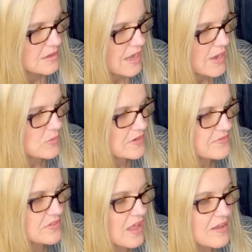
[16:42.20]
I would
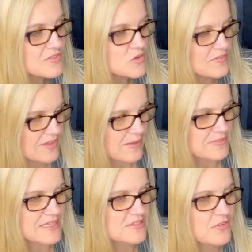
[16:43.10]
have loved to have kept
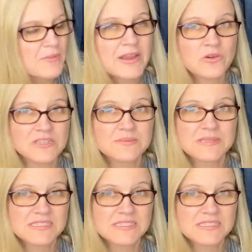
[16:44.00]
this for my Christmas